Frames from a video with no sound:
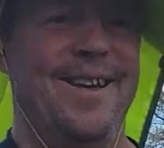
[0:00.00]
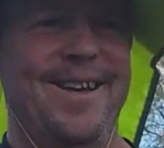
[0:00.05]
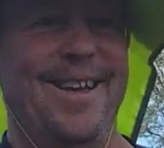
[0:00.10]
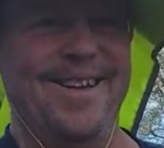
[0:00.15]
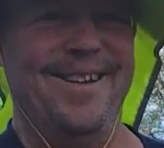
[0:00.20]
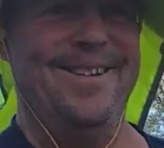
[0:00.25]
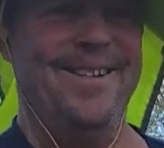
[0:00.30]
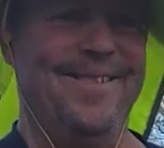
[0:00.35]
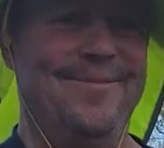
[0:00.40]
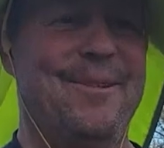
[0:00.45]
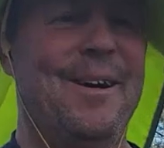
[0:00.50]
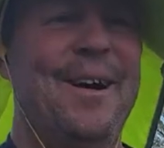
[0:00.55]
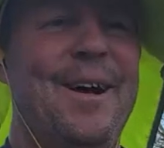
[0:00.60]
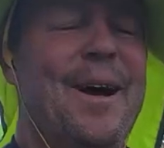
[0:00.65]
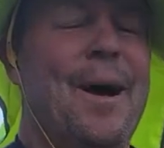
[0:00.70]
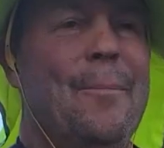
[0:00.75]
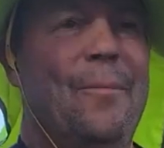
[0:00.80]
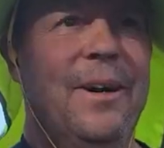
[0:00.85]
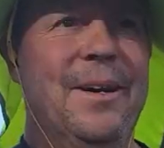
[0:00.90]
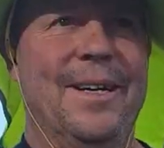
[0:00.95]
You know?
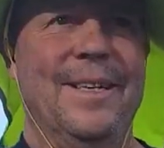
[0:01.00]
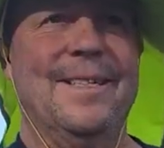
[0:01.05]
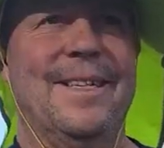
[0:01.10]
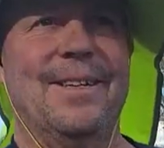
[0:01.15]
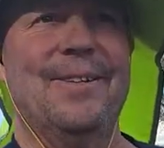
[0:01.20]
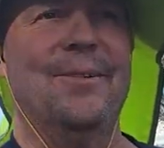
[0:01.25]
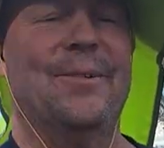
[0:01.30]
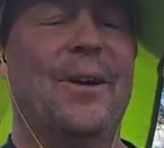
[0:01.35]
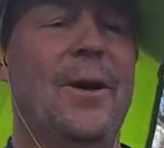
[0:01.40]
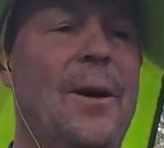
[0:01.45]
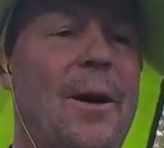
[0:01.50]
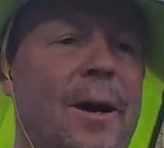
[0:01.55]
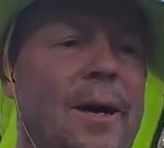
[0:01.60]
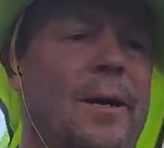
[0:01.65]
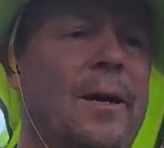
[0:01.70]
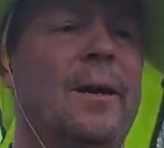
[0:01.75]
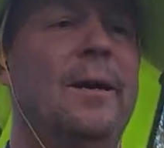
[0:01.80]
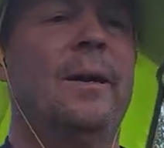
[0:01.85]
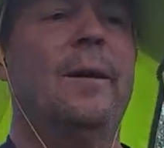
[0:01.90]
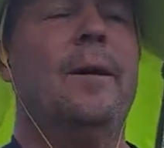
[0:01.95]
But it is a new
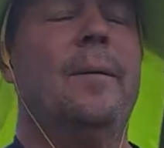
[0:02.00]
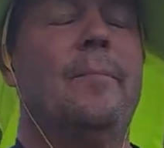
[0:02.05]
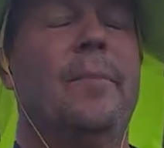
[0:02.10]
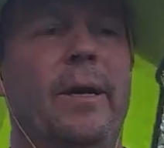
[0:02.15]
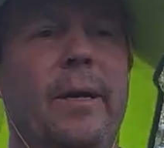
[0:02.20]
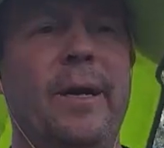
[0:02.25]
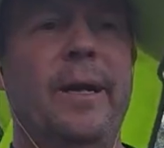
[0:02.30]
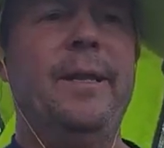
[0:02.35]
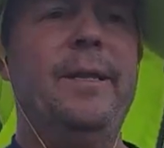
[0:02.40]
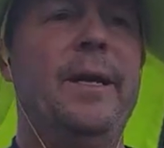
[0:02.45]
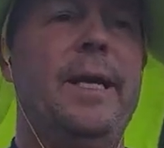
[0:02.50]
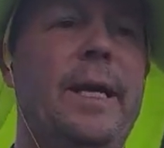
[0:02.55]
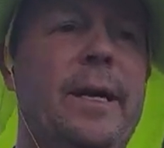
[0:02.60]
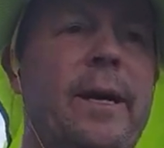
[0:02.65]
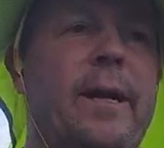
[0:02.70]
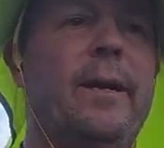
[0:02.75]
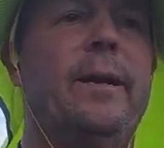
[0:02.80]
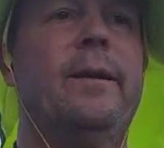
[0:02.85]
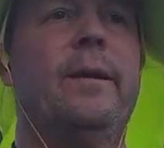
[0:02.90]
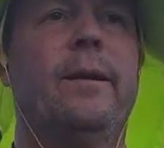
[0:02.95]
car. But in the
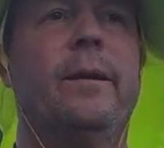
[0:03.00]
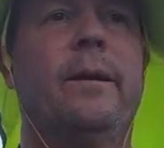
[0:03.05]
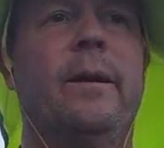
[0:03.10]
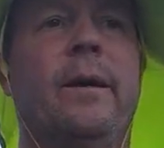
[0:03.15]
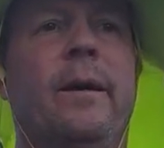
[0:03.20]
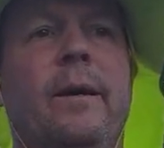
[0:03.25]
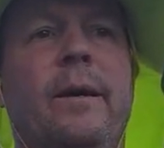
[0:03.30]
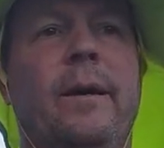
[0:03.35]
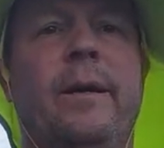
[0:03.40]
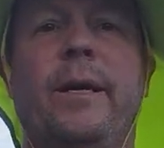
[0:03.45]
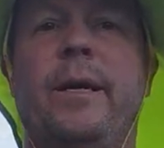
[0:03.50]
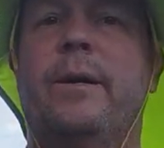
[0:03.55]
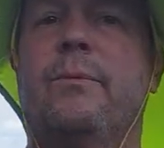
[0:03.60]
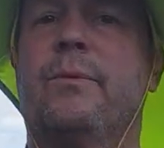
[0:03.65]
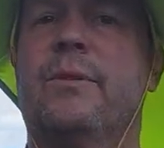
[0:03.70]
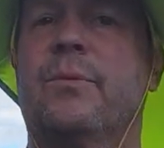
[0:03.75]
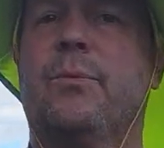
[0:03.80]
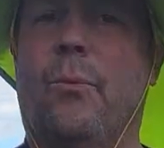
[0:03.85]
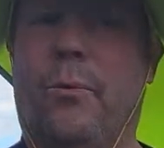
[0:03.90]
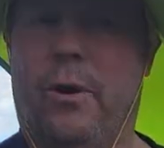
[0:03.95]
end, it
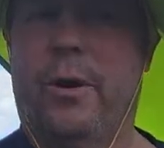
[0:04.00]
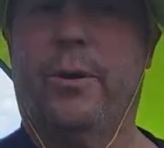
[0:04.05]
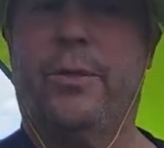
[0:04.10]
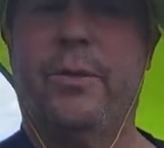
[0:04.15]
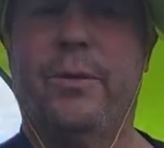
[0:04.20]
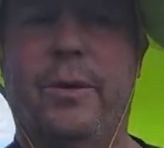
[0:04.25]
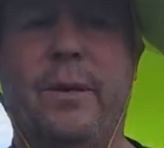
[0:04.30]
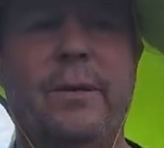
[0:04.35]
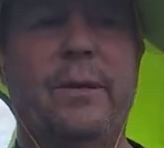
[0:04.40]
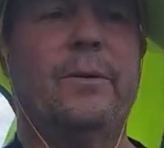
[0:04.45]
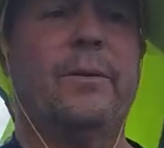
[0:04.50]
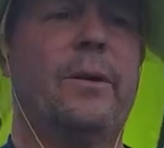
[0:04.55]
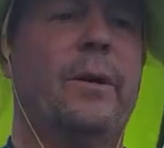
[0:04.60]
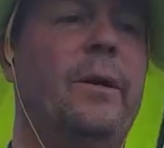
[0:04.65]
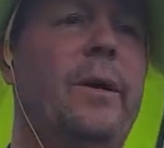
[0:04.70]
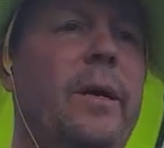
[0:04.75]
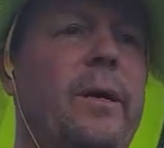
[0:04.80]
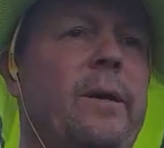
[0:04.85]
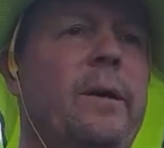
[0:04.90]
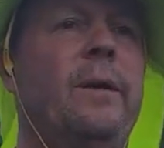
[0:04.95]
was worth it,
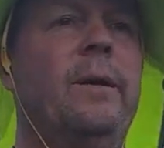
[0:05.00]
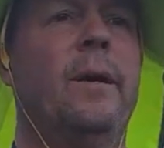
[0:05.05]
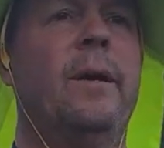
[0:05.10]
okay?